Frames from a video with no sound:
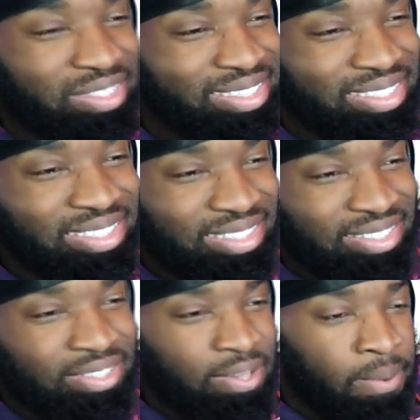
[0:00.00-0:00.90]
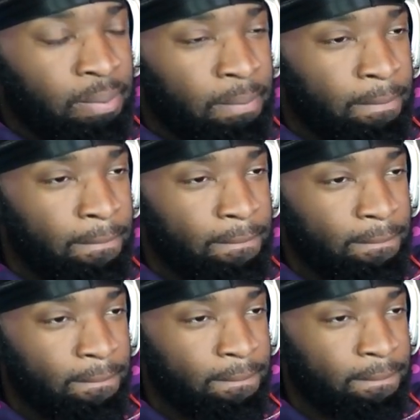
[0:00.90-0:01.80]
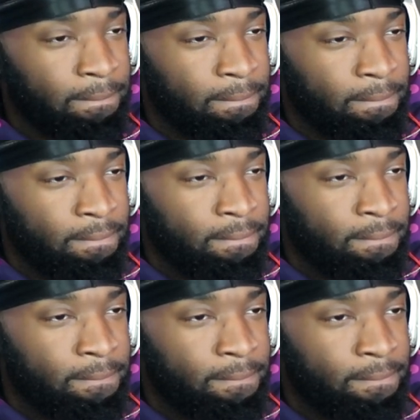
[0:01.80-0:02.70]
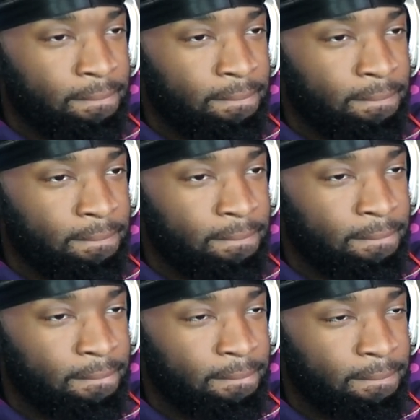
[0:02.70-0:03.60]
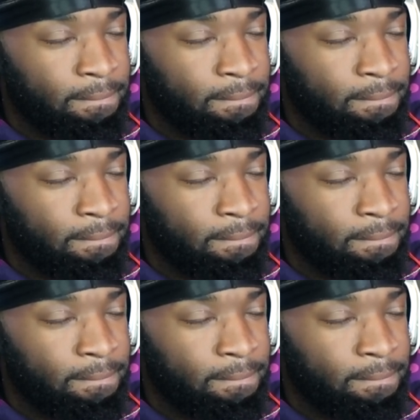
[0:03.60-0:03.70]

Just in case he were to run. Our actress Susan lets Kyle in.